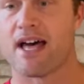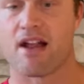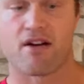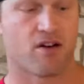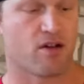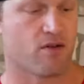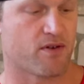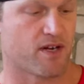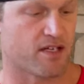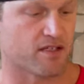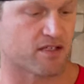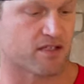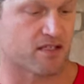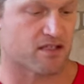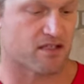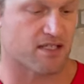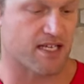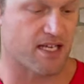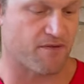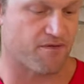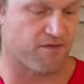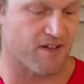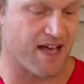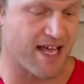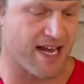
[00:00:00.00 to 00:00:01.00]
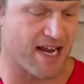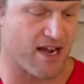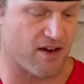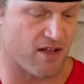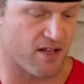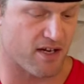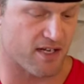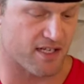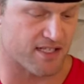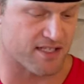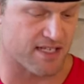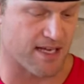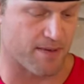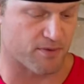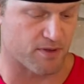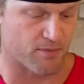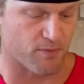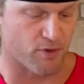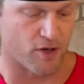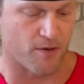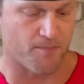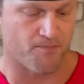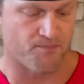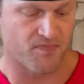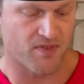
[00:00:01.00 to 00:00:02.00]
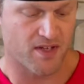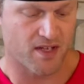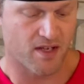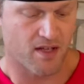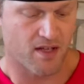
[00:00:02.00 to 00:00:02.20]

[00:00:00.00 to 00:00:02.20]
I don't know what else to say, flat out unacceptable.